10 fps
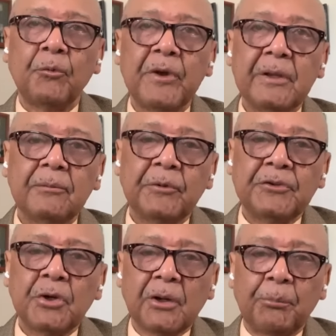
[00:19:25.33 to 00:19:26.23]
we
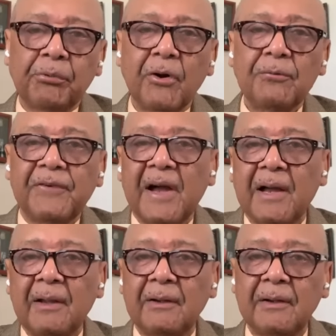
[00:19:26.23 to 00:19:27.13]
took a
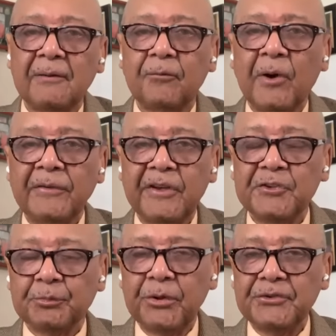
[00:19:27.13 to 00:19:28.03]
profile of what
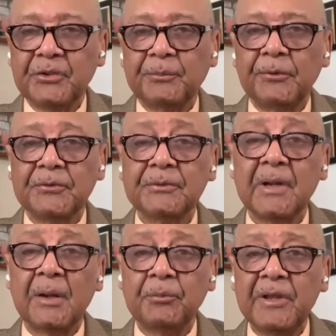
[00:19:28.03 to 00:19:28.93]
these principles
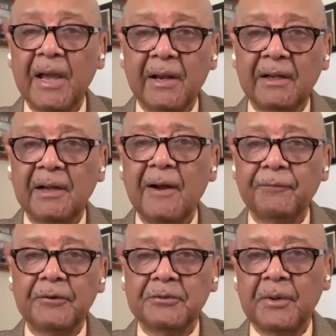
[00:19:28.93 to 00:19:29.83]
were, and we had a
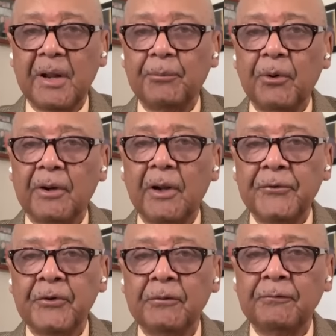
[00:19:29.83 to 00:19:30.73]
conference where I brought
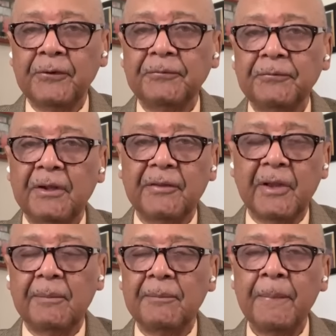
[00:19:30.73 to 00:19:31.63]
150
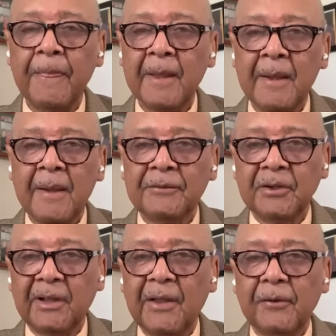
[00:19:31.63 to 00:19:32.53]
of them
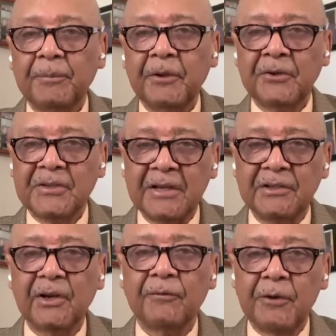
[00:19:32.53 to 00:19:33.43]
together, because I
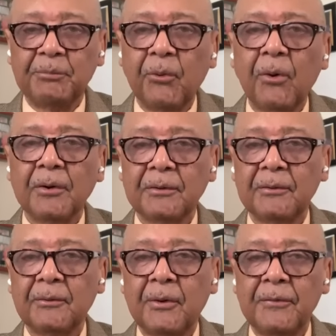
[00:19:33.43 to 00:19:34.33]
did a report
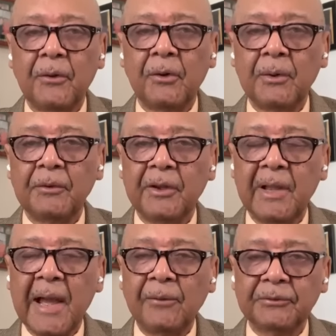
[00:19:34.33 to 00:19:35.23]
on
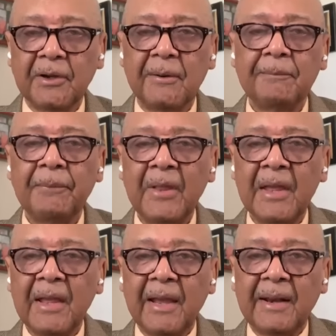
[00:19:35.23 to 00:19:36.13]
the outcome.
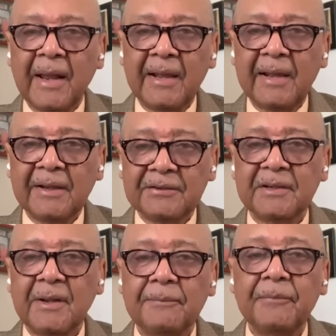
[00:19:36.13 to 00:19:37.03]
And I
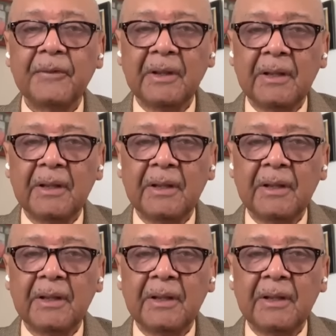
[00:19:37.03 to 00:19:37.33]
asked them,